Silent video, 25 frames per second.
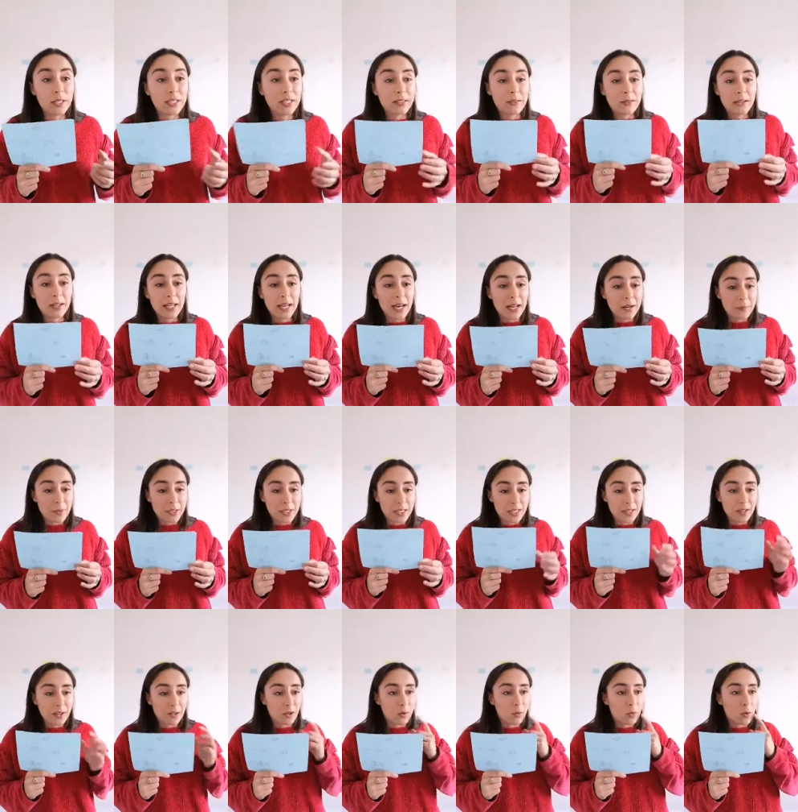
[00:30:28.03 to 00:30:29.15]
He he had a
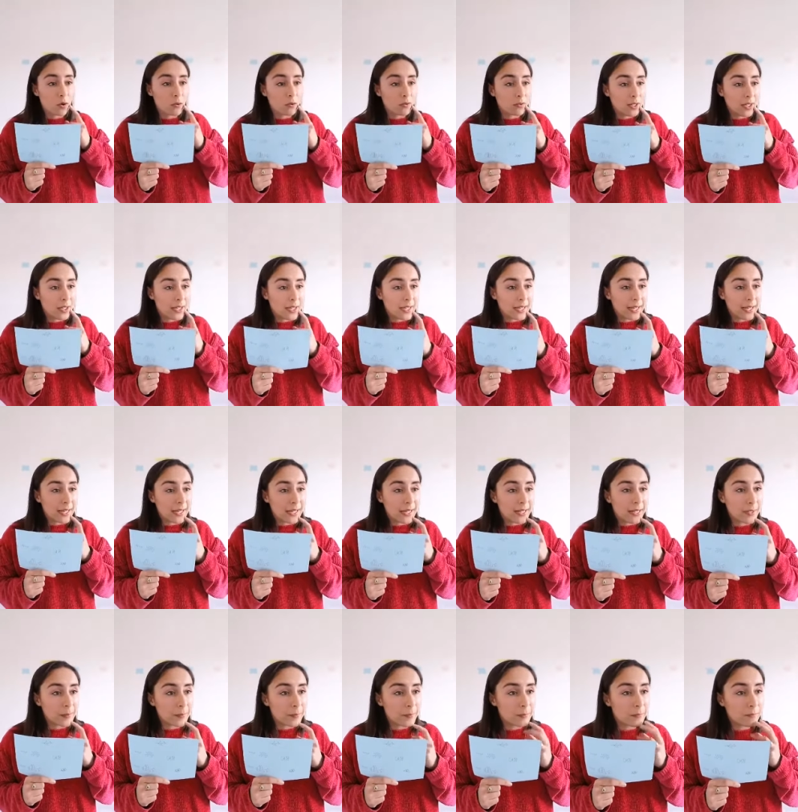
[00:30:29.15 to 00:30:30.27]
particular quote.
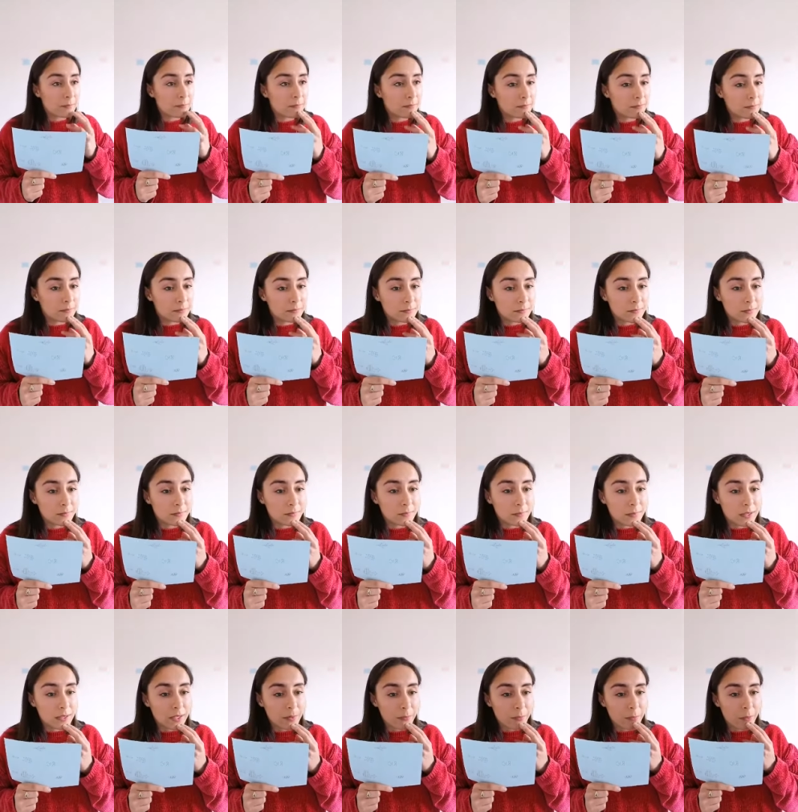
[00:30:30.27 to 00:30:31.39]
Um,
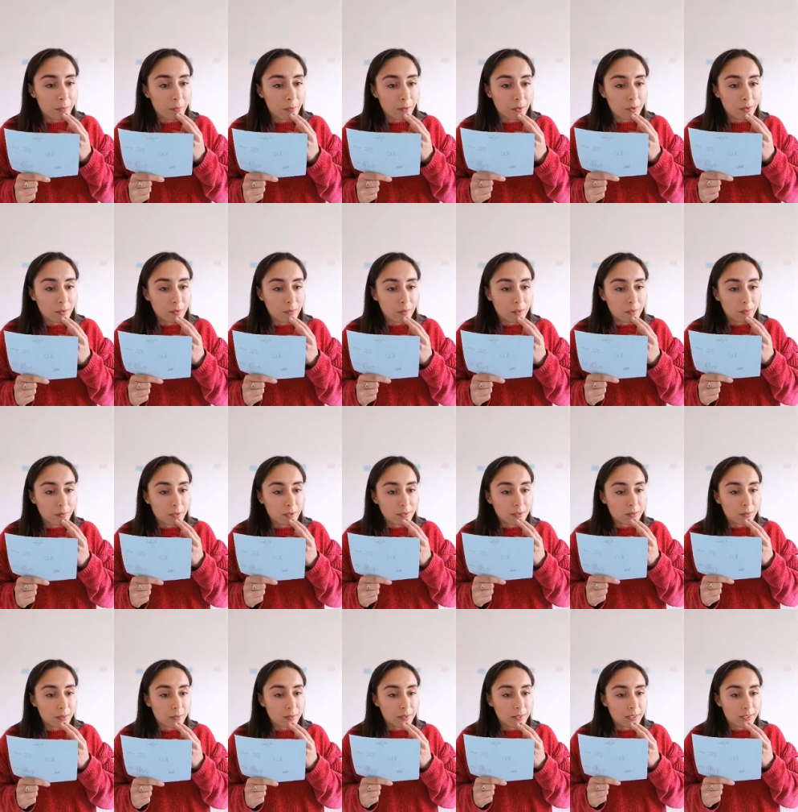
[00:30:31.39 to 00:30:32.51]
I can't remember what it was.
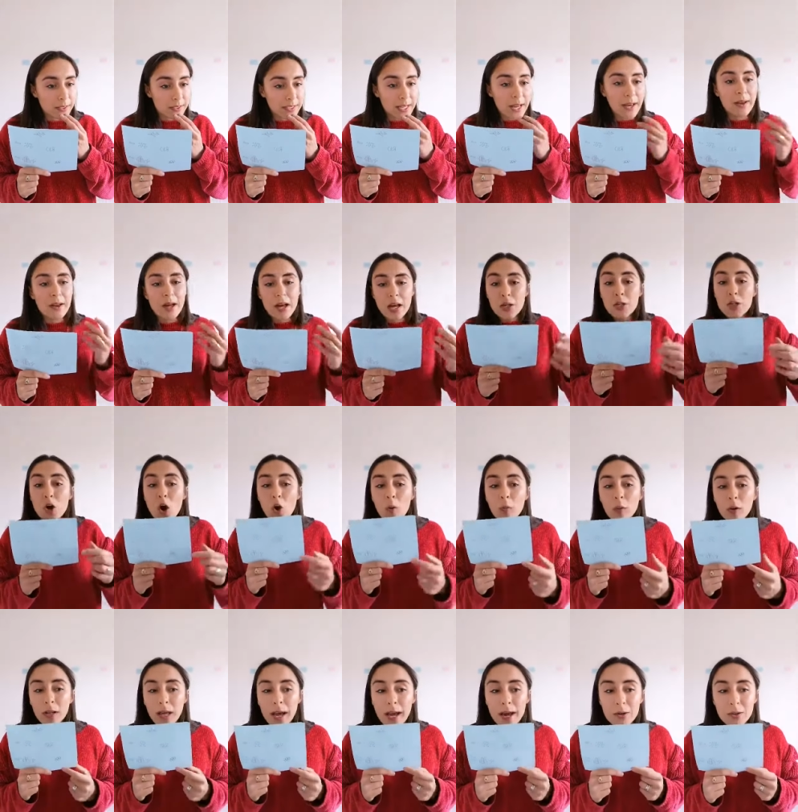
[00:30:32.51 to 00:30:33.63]
What was it? Yeah,
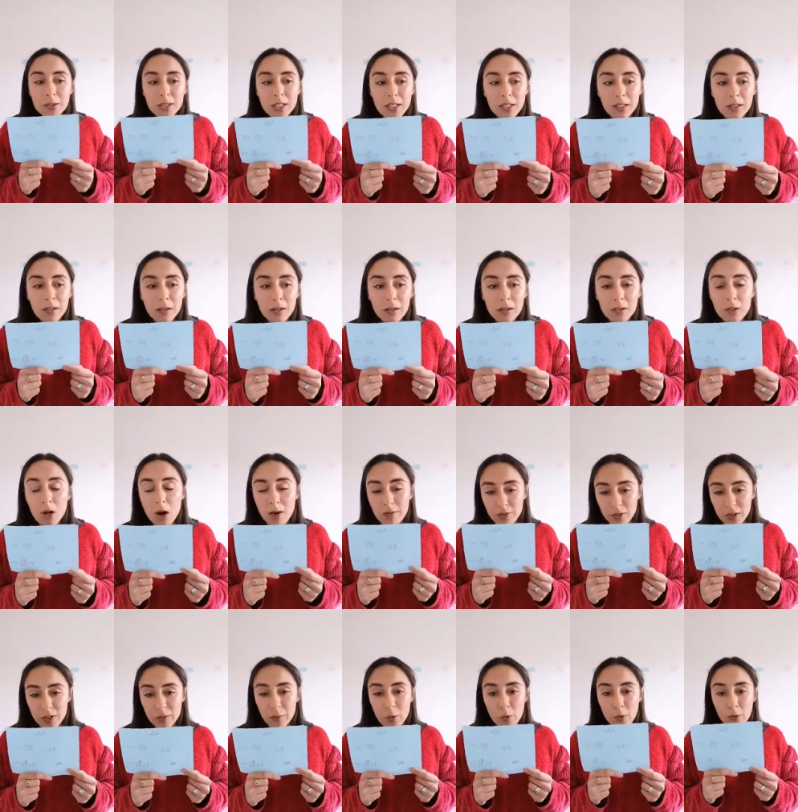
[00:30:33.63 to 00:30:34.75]
noble housing, not
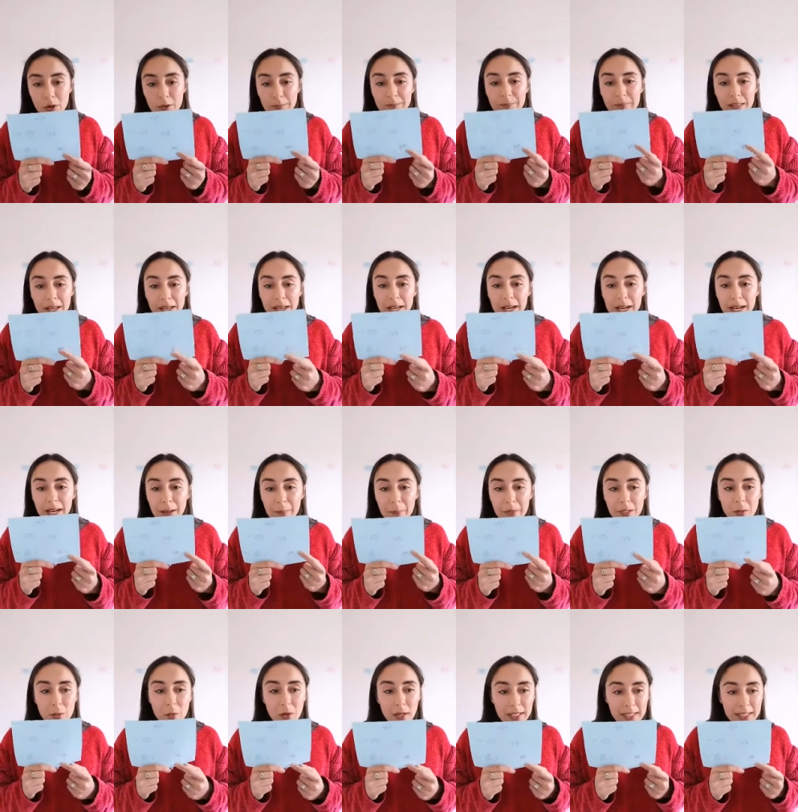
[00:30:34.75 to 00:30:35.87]
for the poor, um,
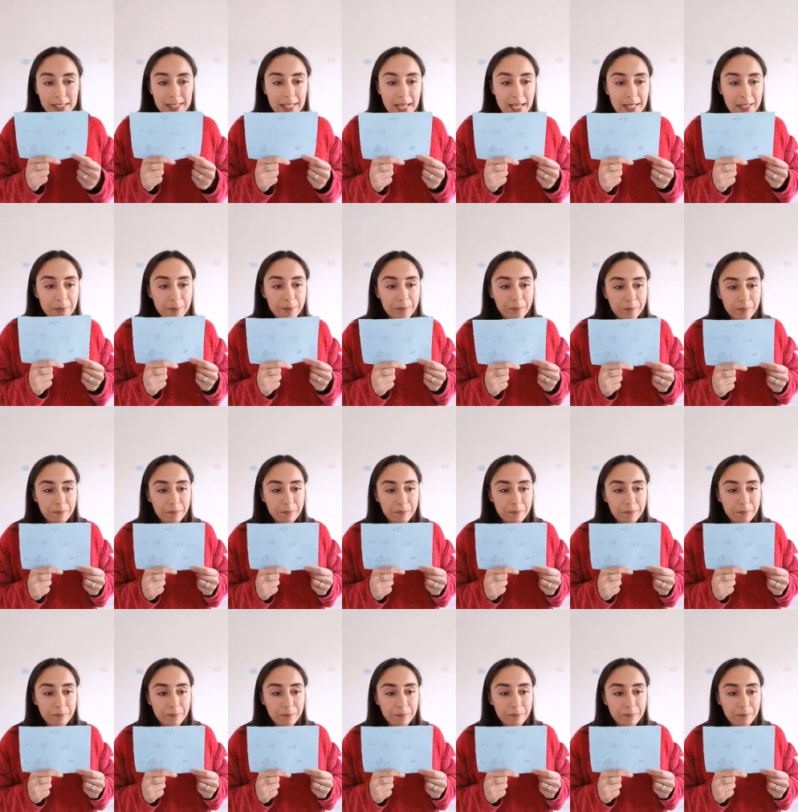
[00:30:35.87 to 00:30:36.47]
is what he said.